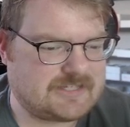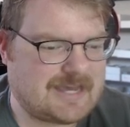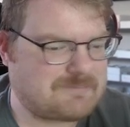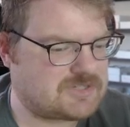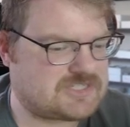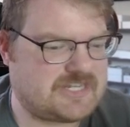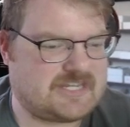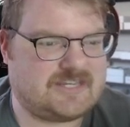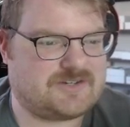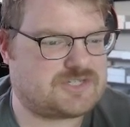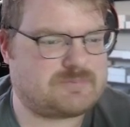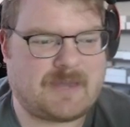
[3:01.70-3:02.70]
up, just sitting
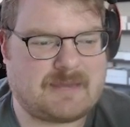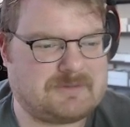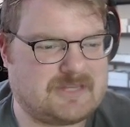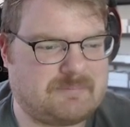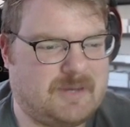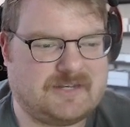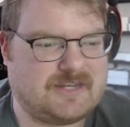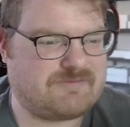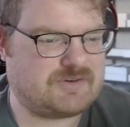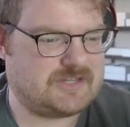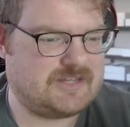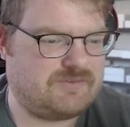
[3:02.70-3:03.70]
here spamming the button. I've
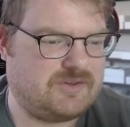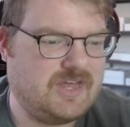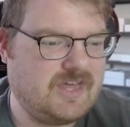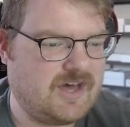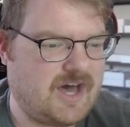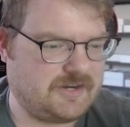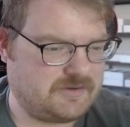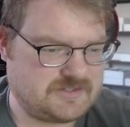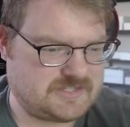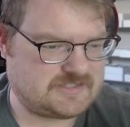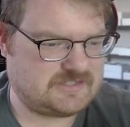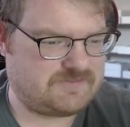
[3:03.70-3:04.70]
already leveled
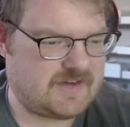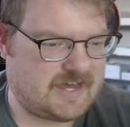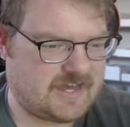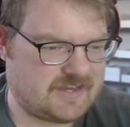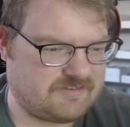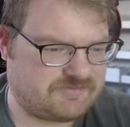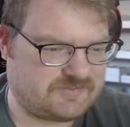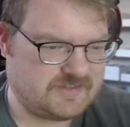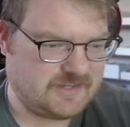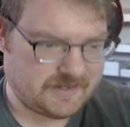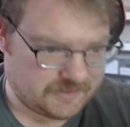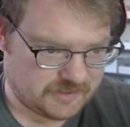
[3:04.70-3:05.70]
165,
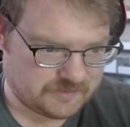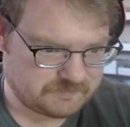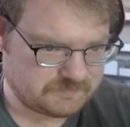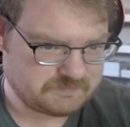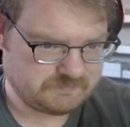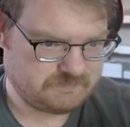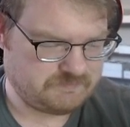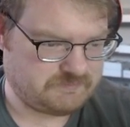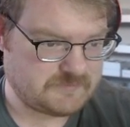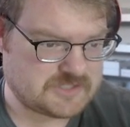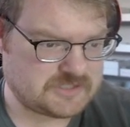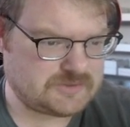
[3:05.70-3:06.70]
you know.
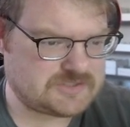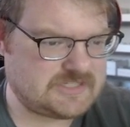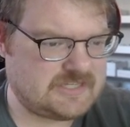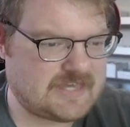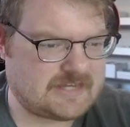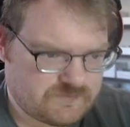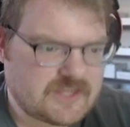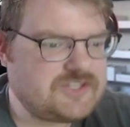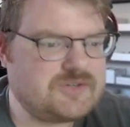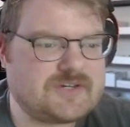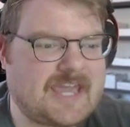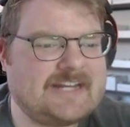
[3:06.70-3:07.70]
So you'll see that
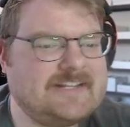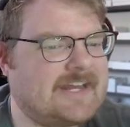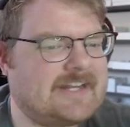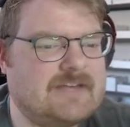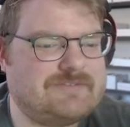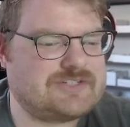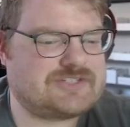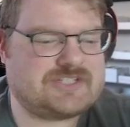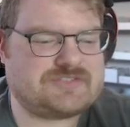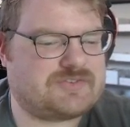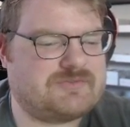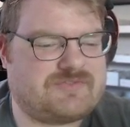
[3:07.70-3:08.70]
you'll gain a lot of levels
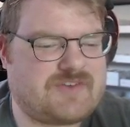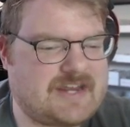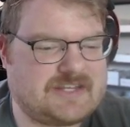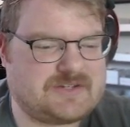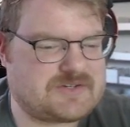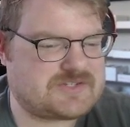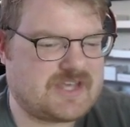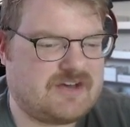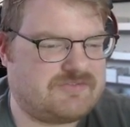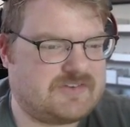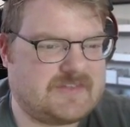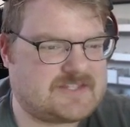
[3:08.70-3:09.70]
just from fighting
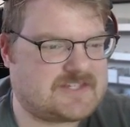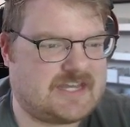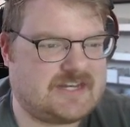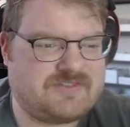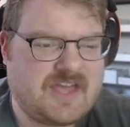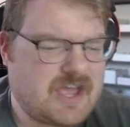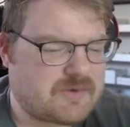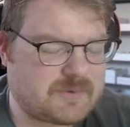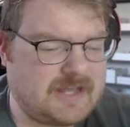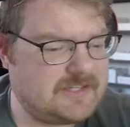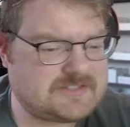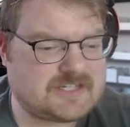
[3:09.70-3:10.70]
yourself, and that's kind of,
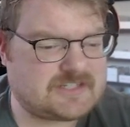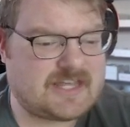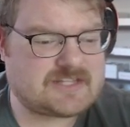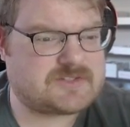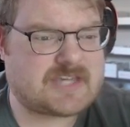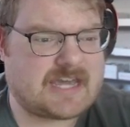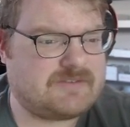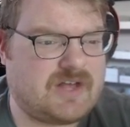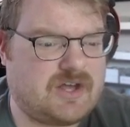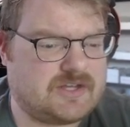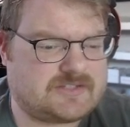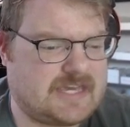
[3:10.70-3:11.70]
realistically, that's kind of
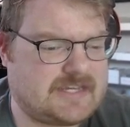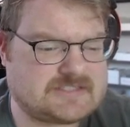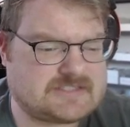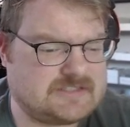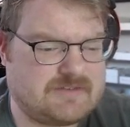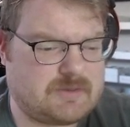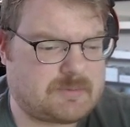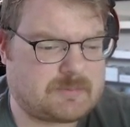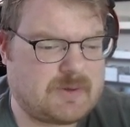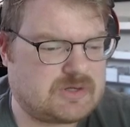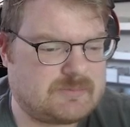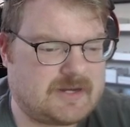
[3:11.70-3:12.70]
all it takes to level up your
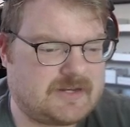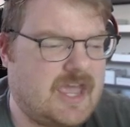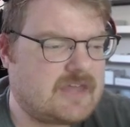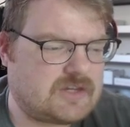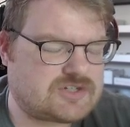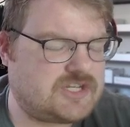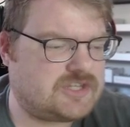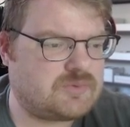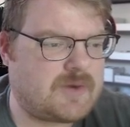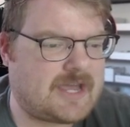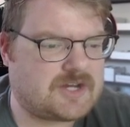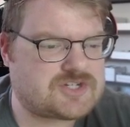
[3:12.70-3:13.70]
Pokemon. There's another
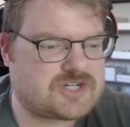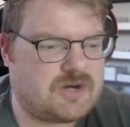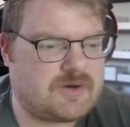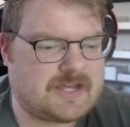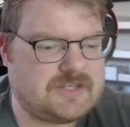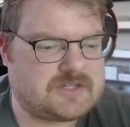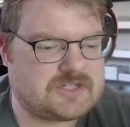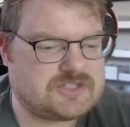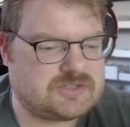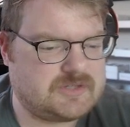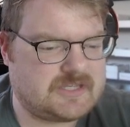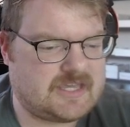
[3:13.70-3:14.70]
way I'll show how you can
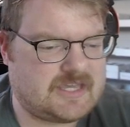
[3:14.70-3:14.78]
do it,